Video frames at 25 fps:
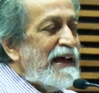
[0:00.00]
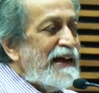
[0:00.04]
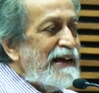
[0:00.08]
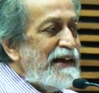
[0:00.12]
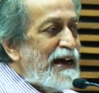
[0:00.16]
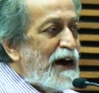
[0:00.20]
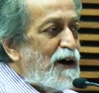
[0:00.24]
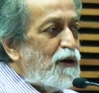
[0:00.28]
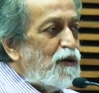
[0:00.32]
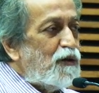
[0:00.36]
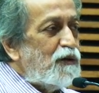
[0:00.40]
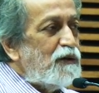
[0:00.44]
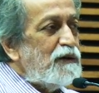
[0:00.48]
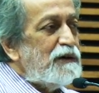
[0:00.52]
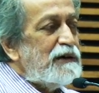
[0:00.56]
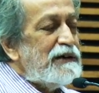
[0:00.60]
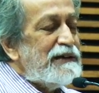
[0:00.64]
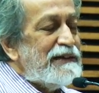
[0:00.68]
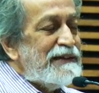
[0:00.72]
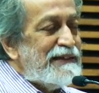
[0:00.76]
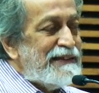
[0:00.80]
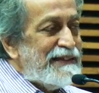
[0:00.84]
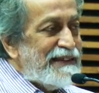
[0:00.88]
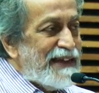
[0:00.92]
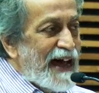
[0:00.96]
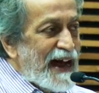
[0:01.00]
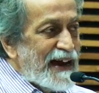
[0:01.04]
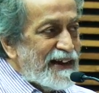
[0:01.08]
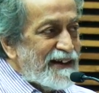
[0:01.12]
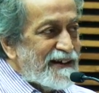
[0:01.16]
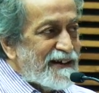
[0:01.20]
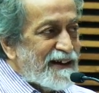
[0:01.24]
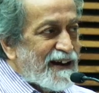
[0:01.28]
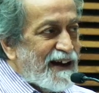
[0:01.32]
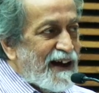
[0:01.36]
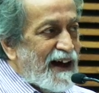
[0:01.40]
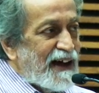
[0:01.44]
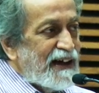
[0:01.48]
Now,
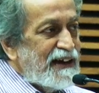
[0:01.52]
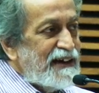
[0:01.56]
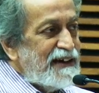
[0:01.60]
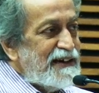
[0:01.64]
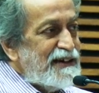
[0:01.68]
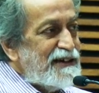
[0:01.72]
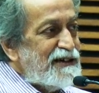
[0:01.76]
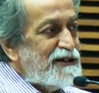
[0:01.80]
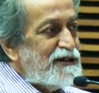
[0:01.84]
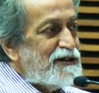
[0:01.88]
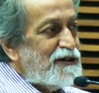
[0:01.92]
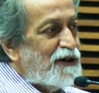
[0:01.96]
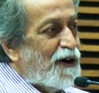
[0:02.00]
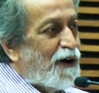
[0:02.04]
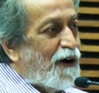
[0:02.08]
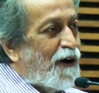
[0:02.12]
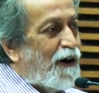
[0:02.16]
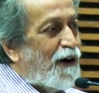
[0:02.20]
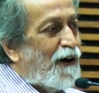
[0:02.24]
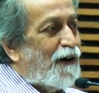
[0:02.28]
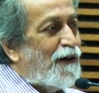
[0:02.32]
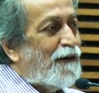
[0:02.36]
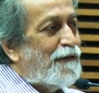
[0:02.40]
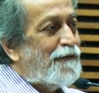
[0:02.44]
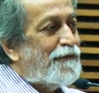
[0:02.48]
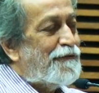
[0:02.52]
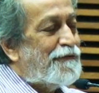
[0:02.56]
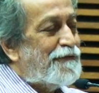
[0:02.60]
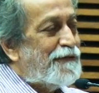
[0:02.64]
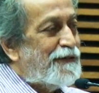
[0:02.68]
that kind of